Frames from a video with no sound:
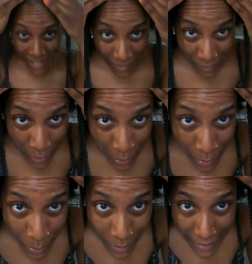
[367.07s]
have
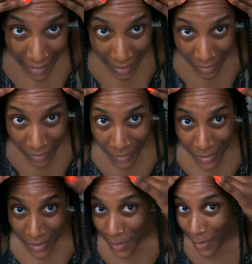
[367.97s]
2
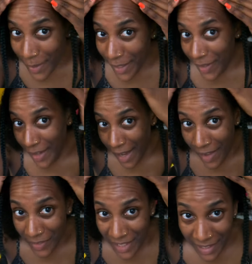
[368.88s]
left. Oh my god, I
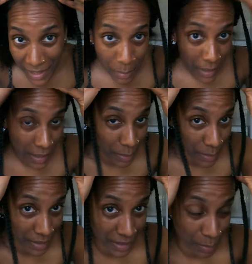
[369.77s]
haven't seen my hair
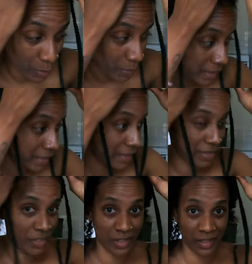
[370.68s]
because I'm doing
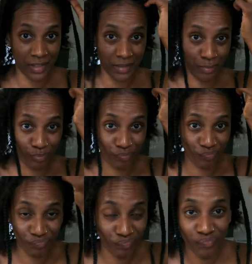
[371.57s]
this just
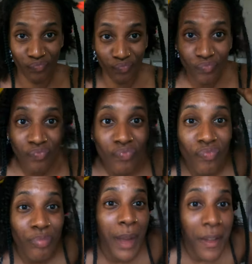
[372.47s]

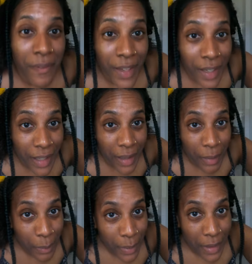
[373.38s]
by
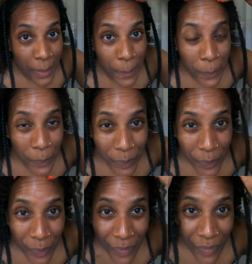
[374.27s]
feeling, but
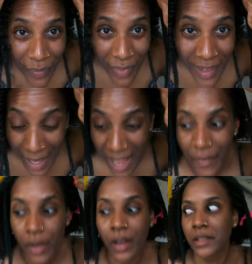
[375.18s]
and I
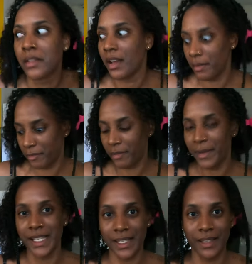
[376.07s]
haven't gotten up from
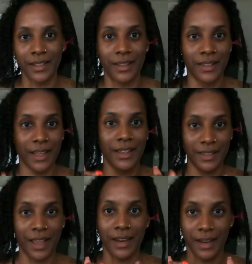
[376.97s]
my seat since I
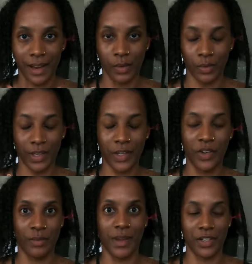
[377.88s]
sat down. Can
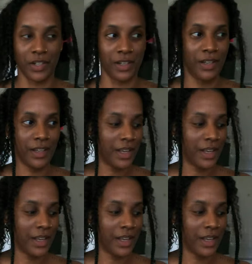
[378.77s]
you imagine?